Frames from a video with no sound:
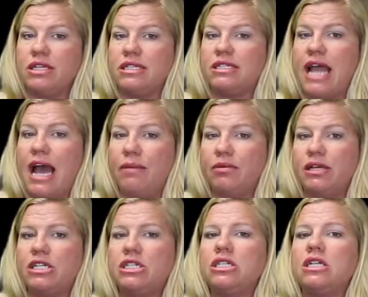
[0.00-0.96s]

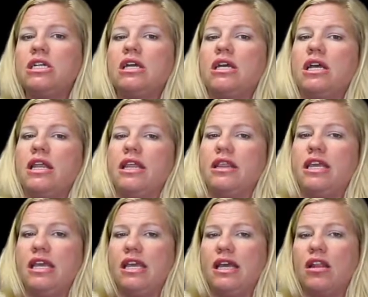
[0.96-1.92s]
establish
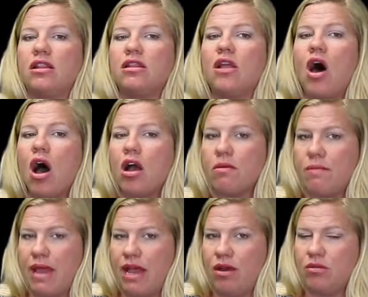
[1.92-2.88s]
the long
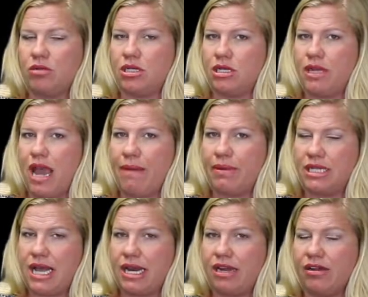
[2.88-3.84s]
mound
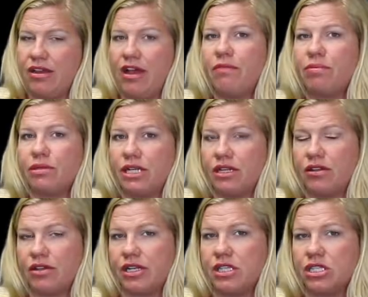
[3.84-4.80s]
habitat area of
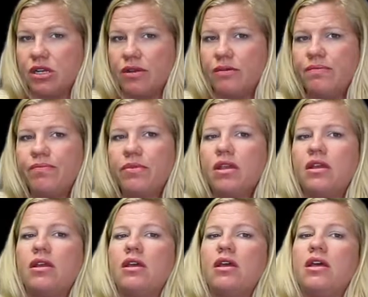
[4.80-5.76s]
particular concern.
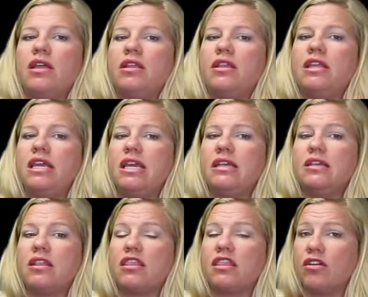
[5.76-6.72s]

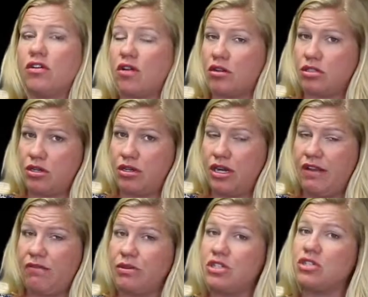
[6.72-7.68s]
The third
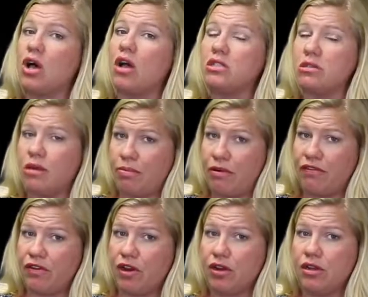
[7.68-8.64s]
alternative, which is also a
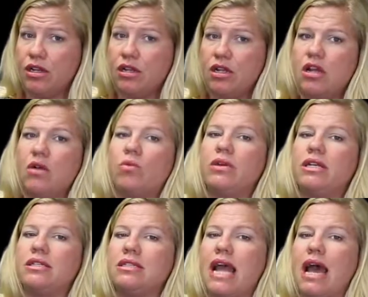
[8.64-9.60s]
preferred, would
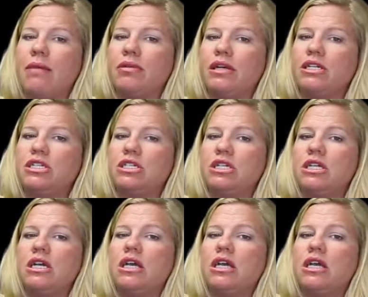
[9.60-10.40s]
establish